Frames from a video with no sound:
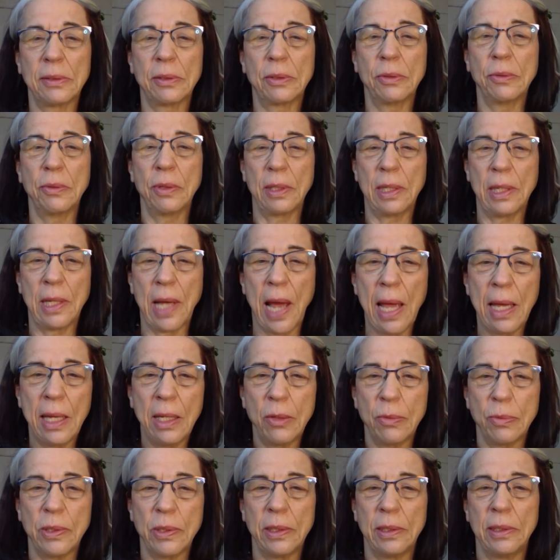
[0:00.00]
through the
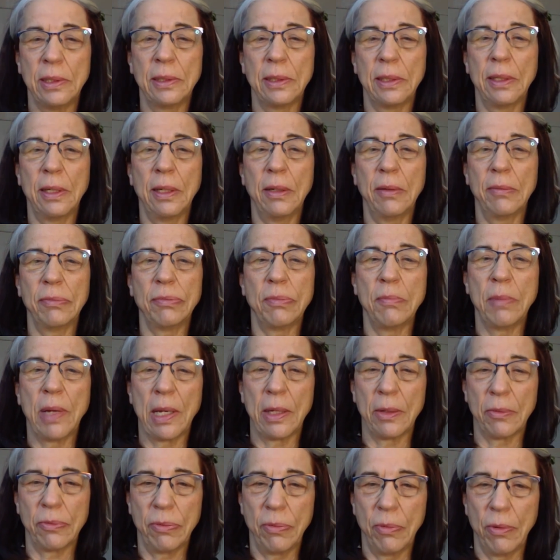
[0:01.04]
language of
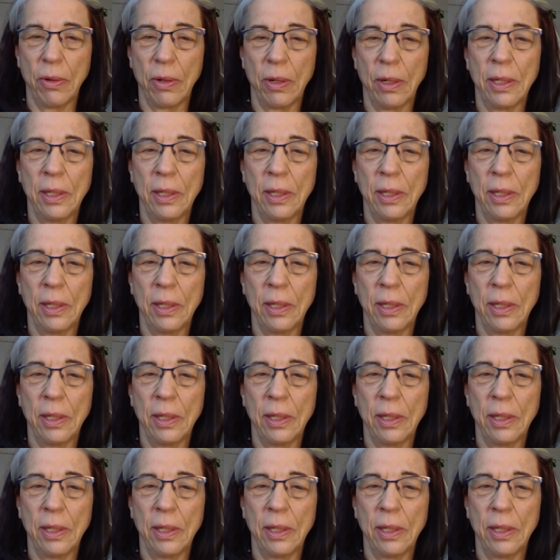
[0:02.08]
metaphor